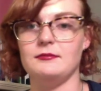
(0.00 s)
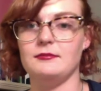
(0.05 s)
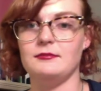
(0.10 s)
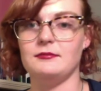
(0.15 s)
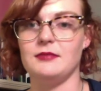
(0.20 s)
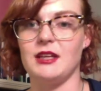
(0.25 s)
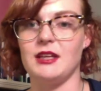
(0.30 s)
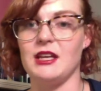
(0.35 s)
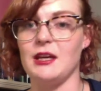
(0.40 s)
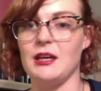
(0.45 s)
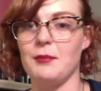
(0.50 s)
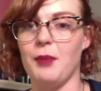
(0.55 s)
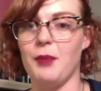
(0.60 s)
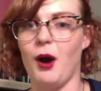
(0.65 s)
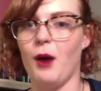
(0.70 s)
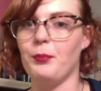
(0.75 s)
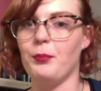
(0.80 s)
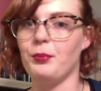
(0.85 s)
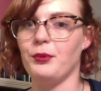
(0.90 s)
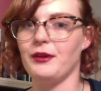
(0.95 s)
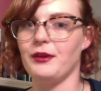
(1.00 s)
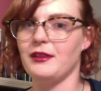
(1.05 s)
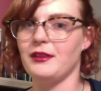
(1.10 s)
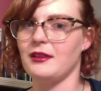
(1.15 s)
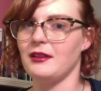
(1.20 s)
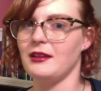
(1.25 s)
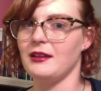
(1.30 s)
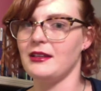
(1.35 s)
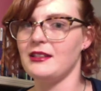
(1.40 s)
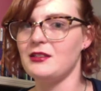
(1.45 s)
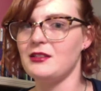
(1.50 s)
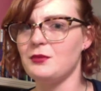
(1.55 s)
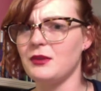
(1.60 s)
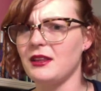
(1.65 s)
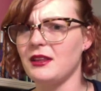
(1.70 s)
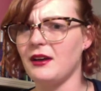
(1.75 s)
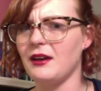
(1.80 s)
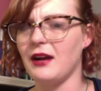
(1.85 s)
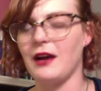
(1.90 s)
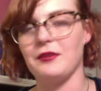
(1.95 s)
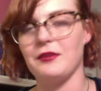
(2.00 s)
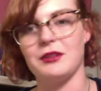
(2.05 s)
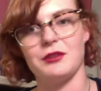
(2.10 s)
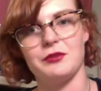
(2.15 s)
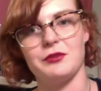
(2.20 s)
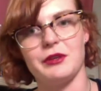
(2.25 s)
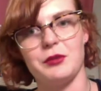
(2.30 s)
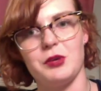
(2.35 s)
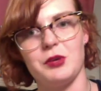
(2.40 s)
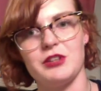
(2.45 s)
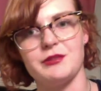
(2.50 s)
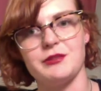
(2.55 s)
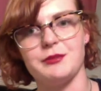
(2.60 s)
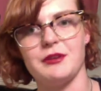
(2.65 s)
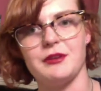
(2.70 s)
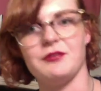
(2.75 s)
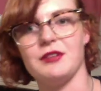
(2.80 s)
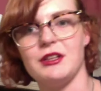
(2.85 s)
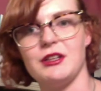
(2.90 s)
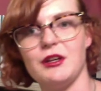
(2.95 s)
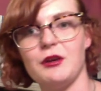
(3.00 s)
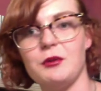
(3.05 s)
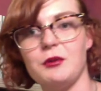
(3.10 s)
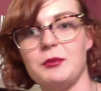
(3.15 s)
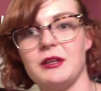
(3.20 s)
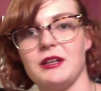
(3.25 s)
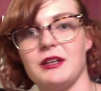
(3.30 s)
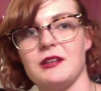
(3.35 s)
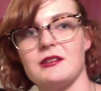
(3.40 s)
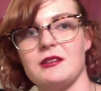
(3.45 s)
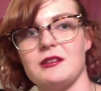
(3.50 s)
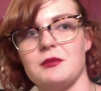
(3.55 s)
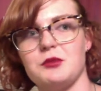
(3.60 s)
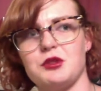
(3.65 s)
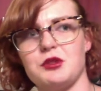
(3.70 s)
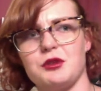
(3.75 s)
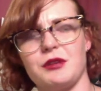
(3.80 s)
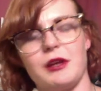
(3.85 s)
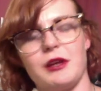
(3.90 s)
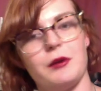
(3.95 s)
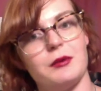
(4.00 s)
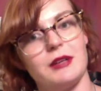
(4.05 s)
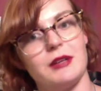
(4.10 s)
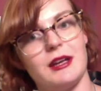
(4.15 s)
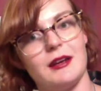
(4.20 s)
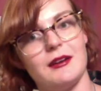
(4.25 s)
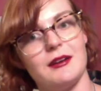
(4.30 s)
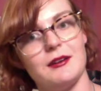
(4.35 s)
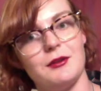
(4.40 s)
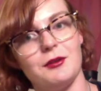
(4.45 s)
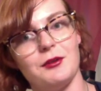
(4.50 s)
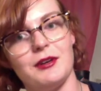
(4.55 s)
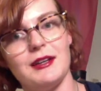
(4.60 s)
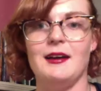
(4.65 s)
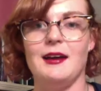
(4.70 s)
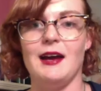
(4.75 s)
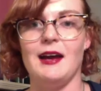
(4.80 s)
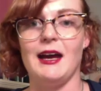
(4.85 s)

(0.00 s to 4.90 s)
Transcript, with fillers: keep up with the list without having to rewatch my video, because I'm sure that would get annoying.